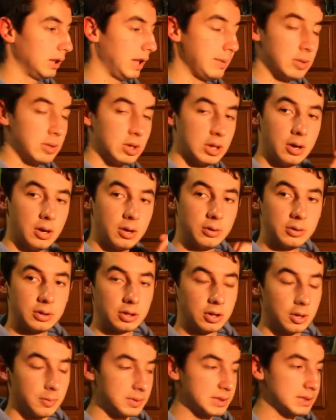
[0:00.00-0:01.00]
Let me know in
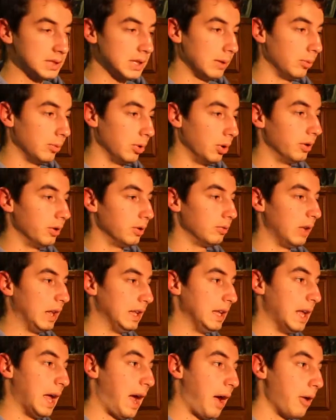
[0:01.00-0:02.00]
the comments down
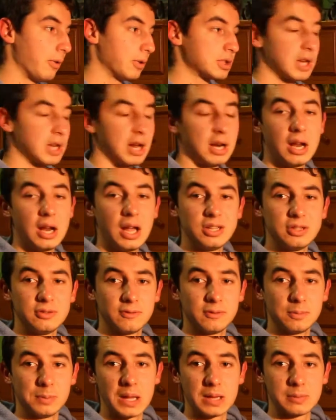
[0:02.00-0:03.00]
below. How excited are you
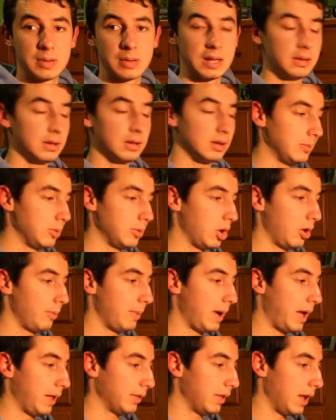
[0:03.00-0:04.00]
for Black Panther? Let me know
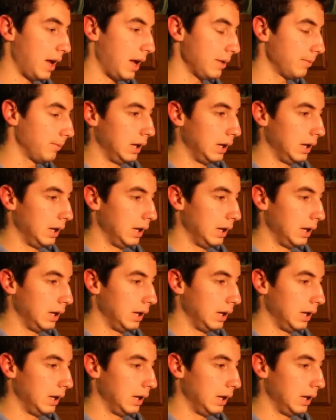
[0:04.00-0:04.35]
about that.